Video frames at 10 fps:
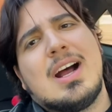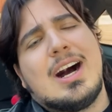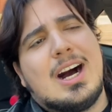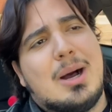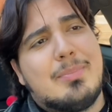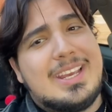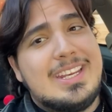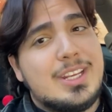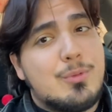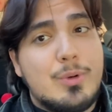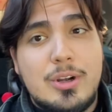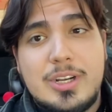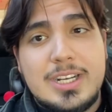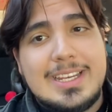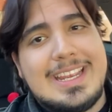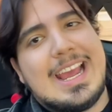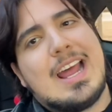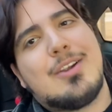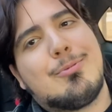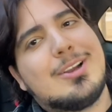Um, but he did real good. He had
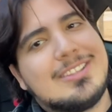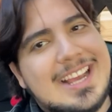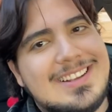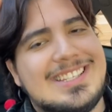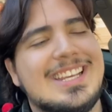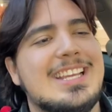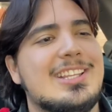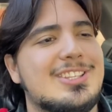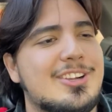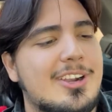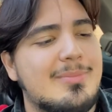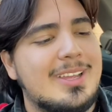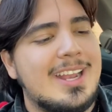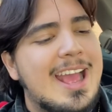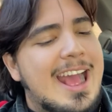a real nice hit in the tournament.